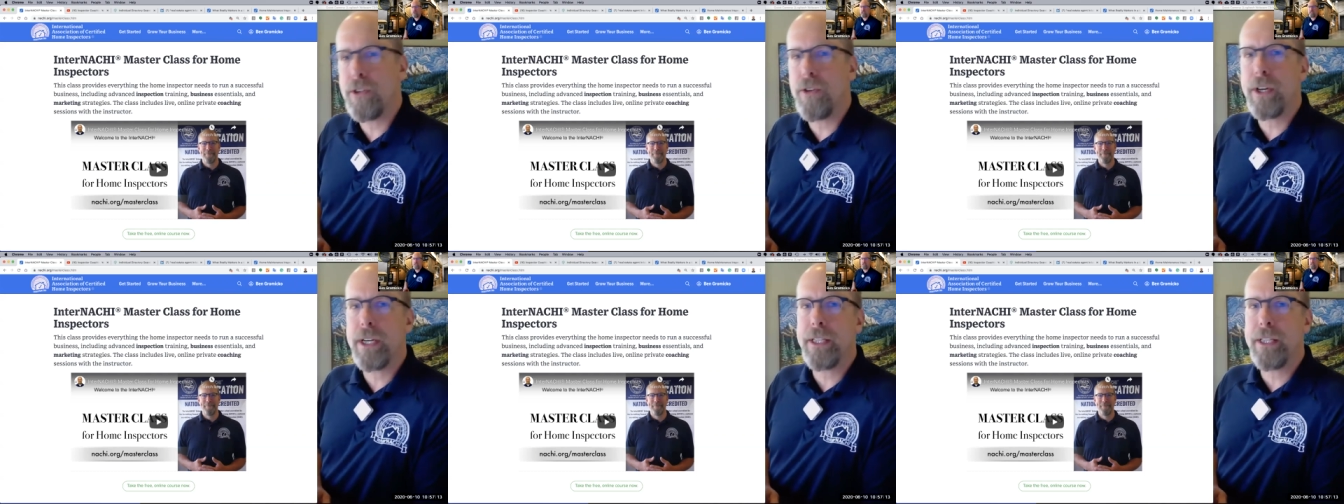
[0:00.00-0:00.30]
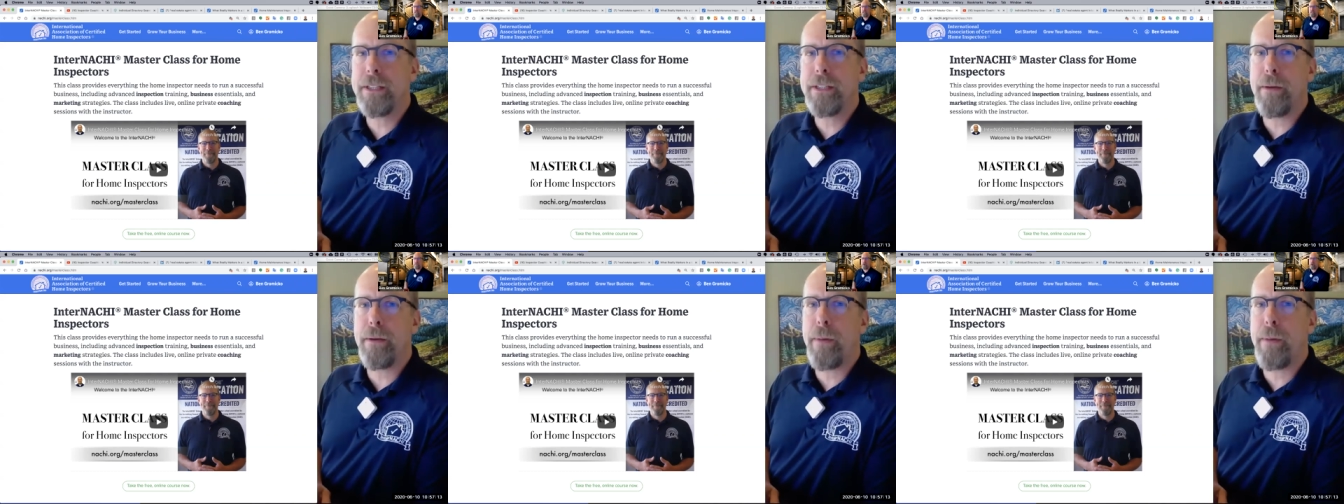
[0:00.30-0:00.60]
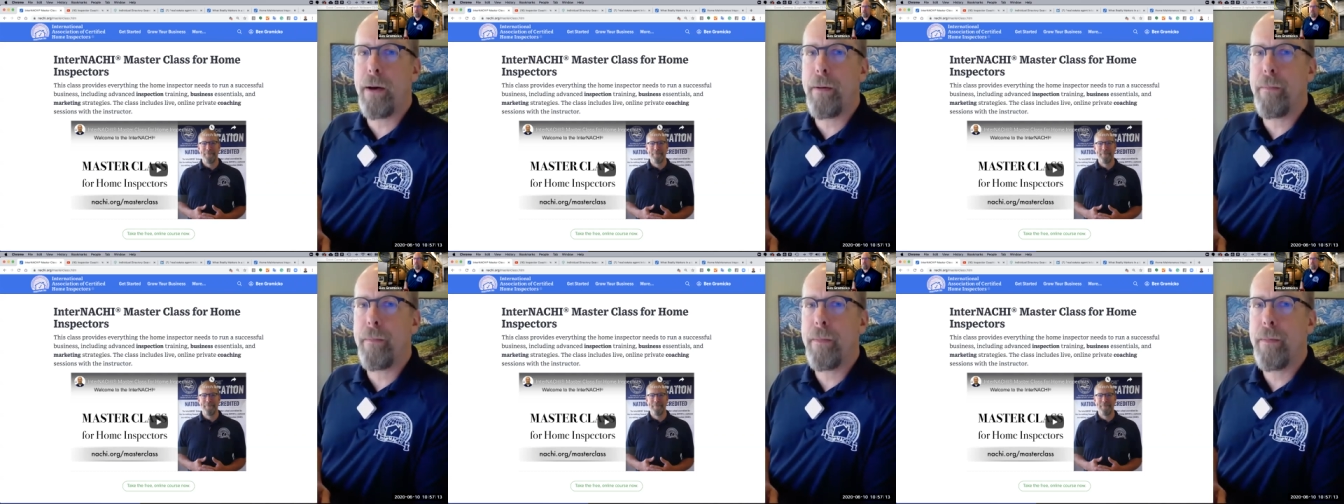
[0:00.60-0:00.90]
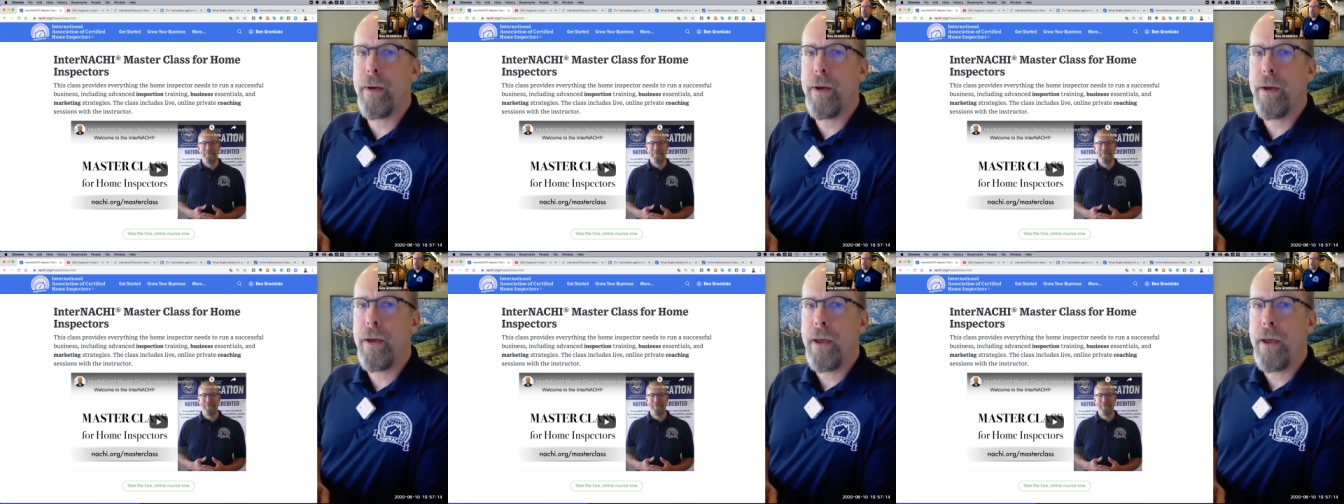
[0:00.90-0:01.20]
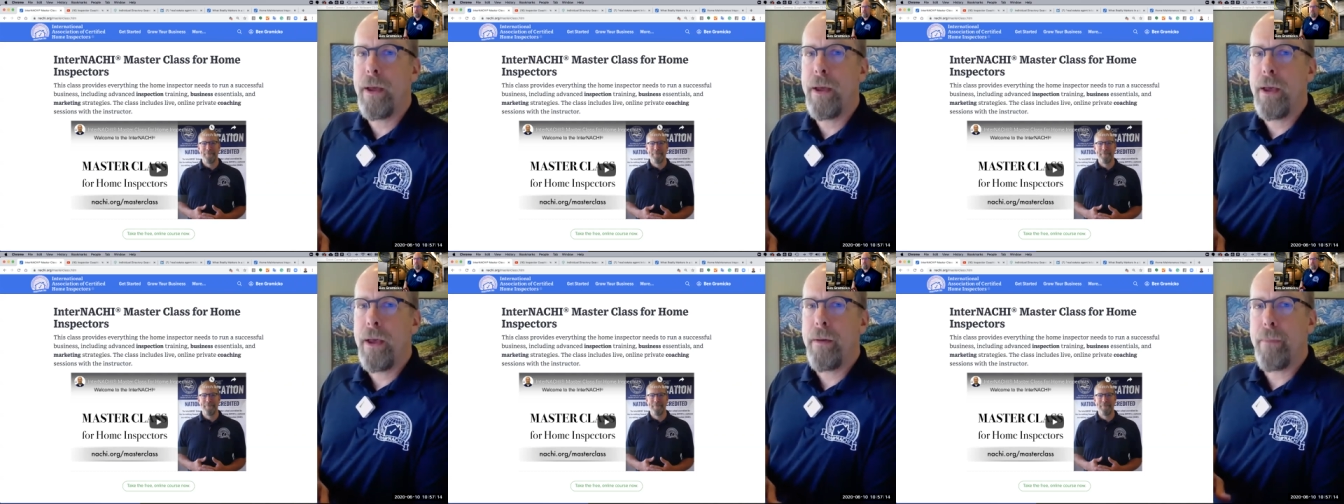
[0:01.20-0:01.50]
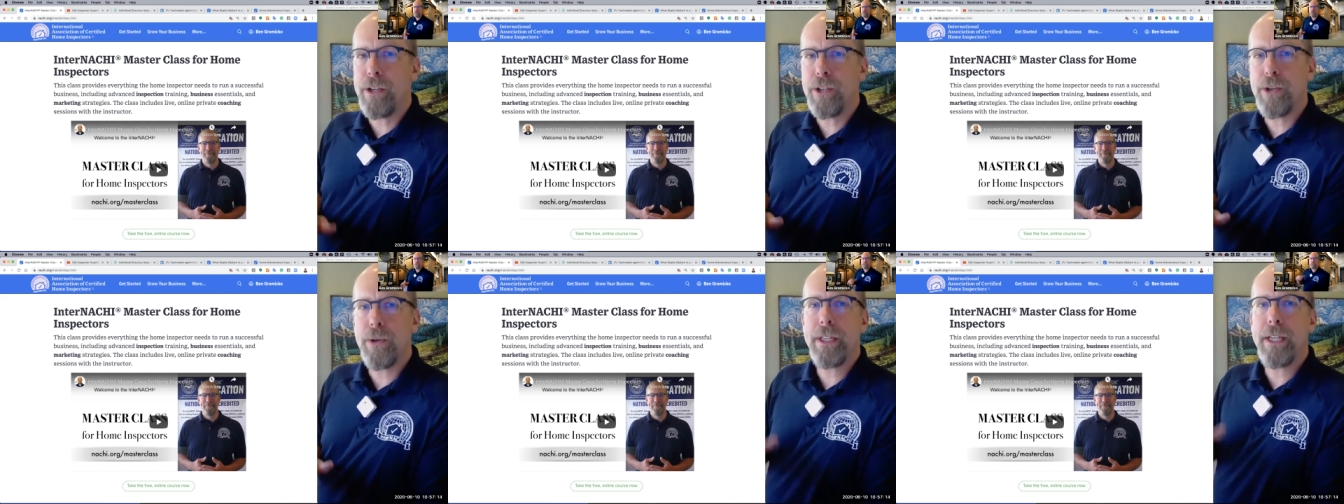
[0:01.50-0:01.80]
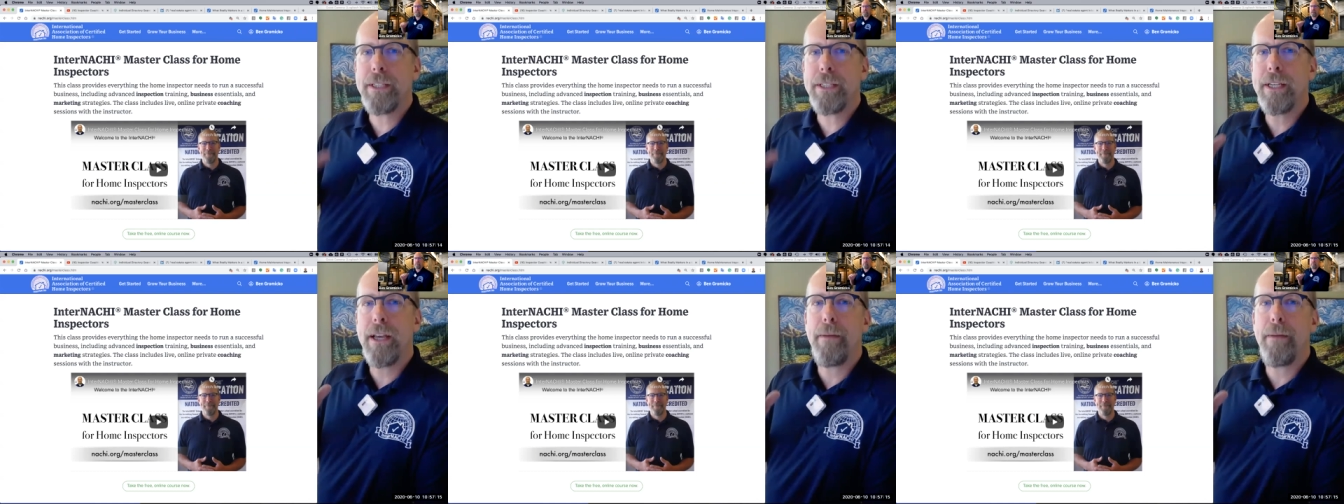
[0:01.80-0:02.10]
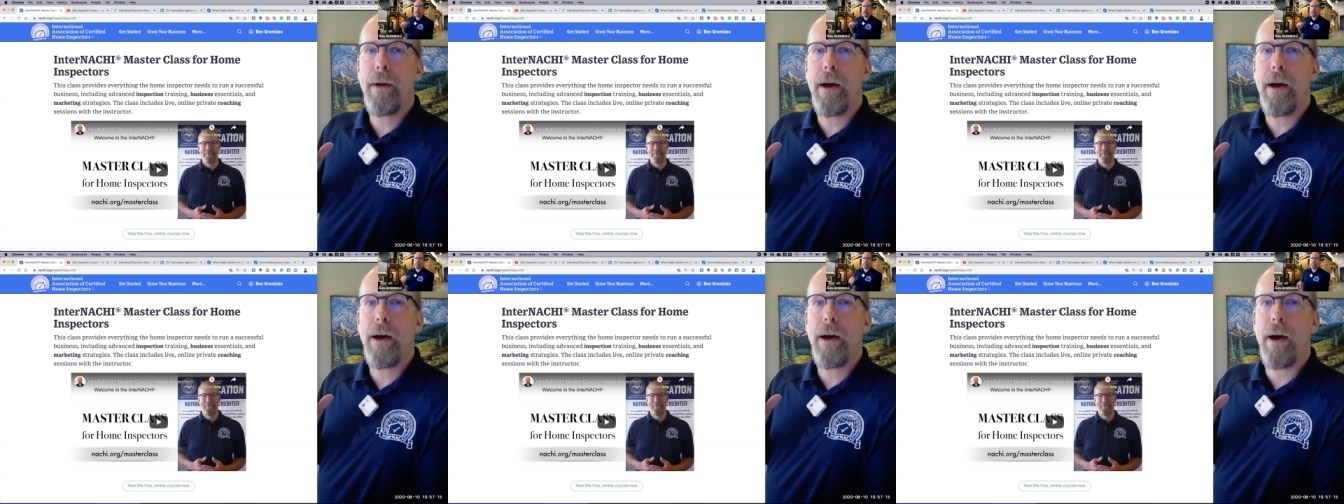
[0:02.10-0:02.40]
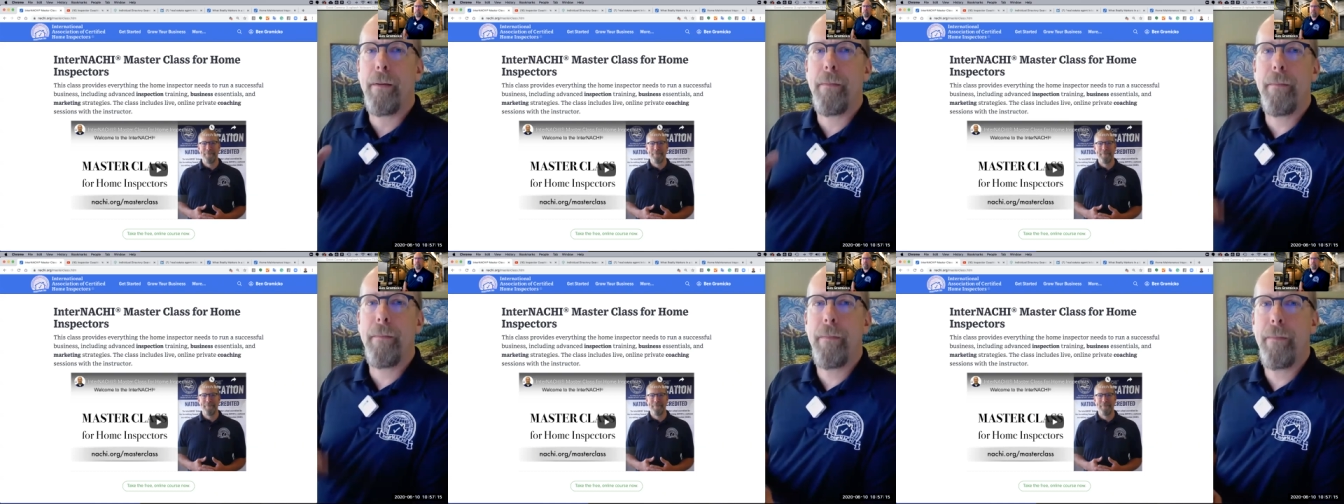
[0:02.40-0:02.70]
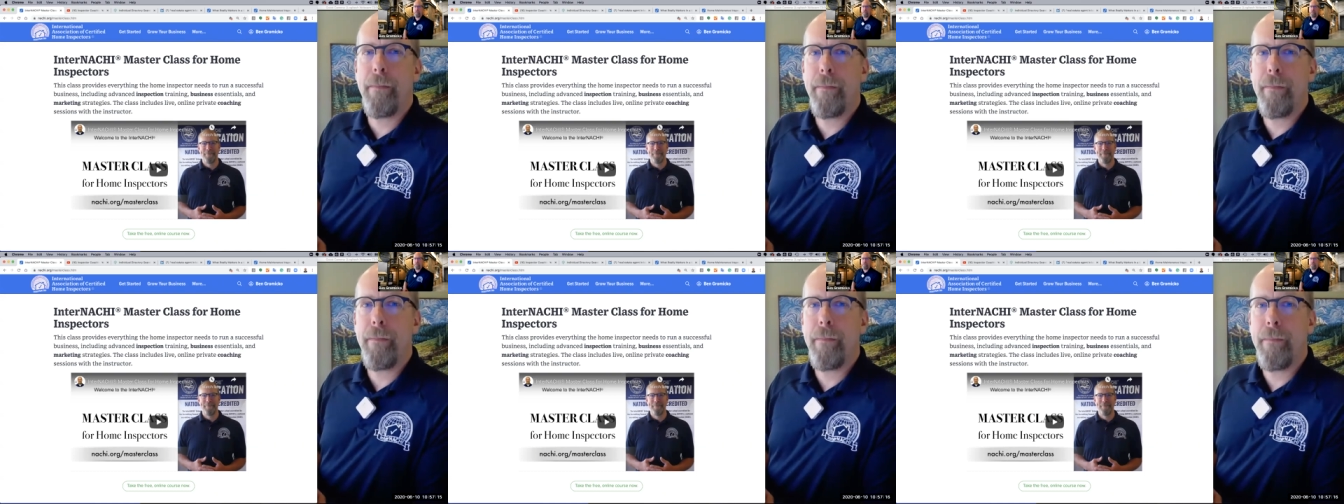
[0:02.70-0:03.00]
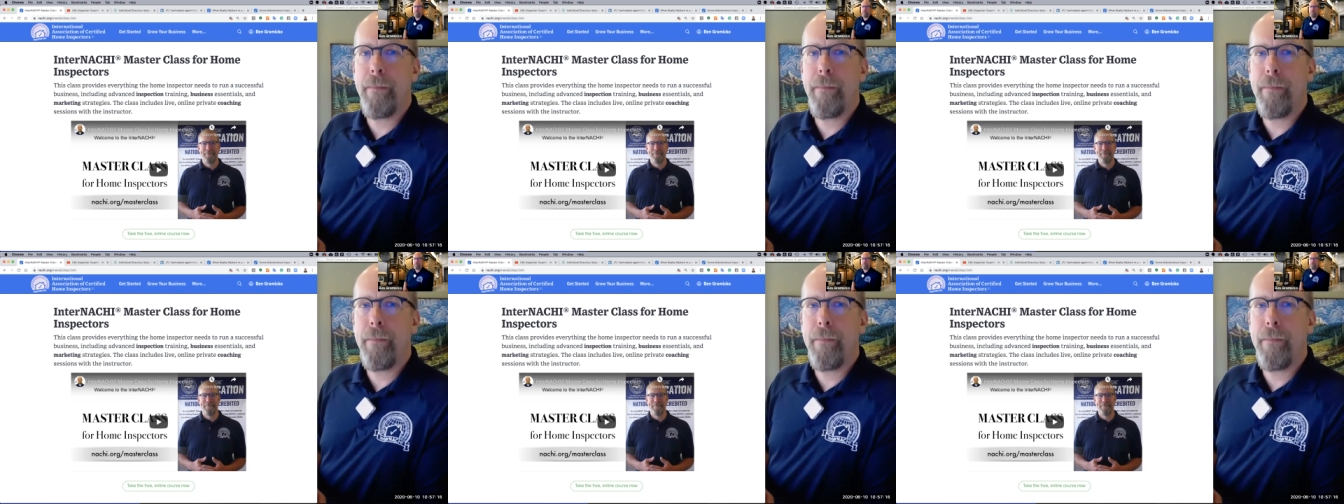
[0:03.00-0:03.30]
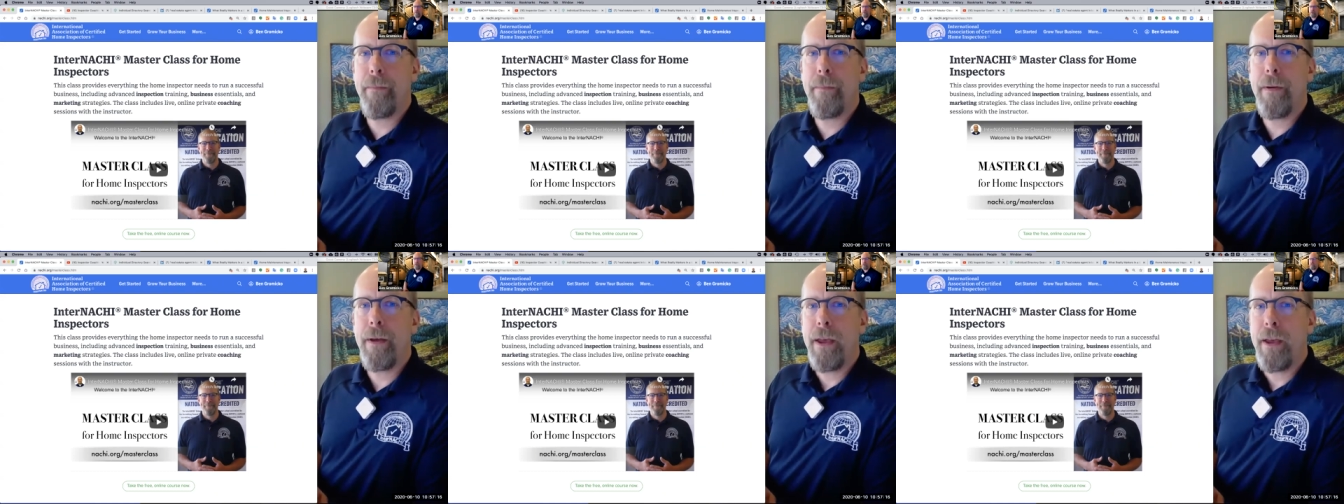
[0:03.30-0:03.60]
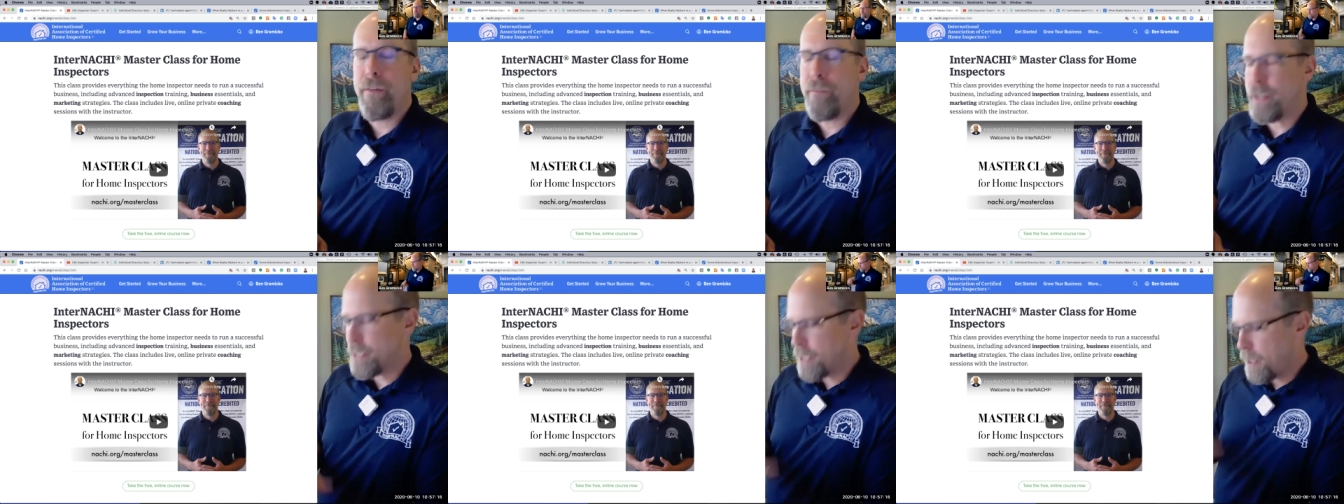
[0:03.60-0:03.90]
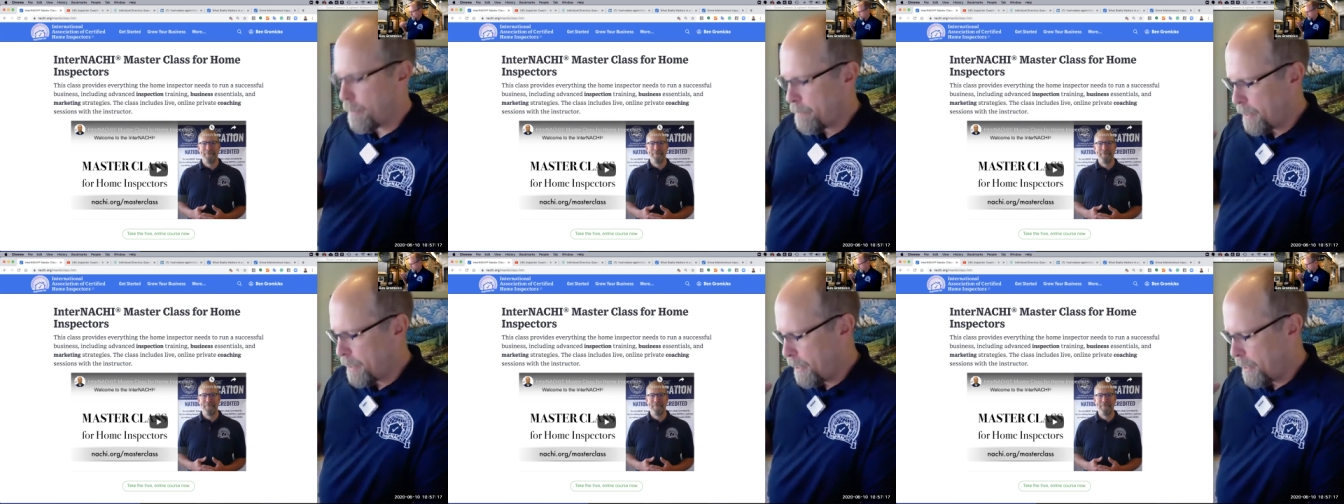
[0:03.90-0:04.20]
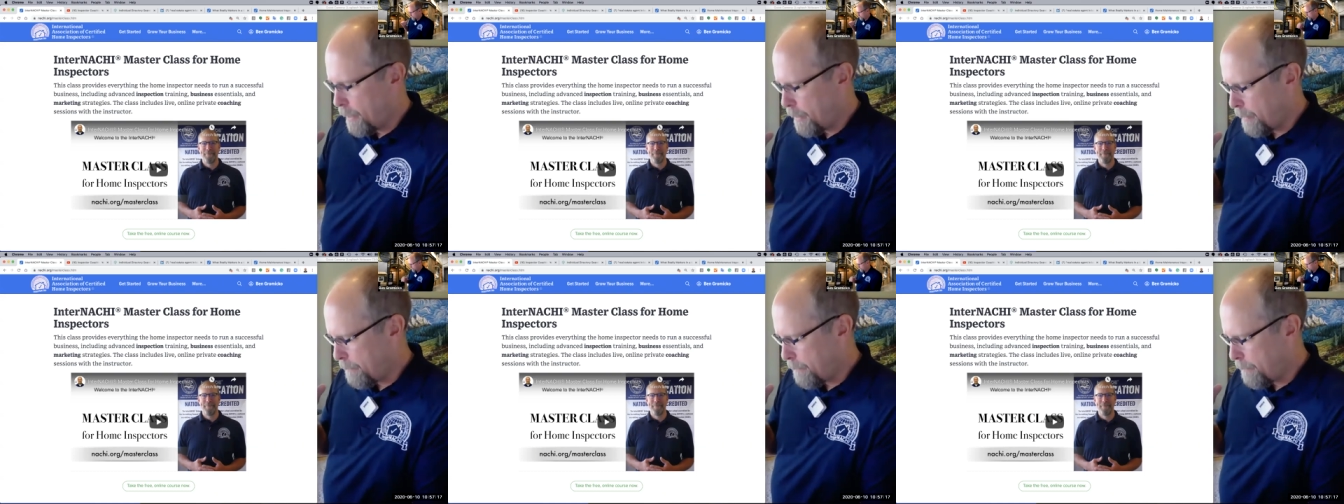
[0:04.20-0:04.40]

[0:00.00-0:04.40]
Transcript: at the sump pump, make sure it doesn't come up it's coming up,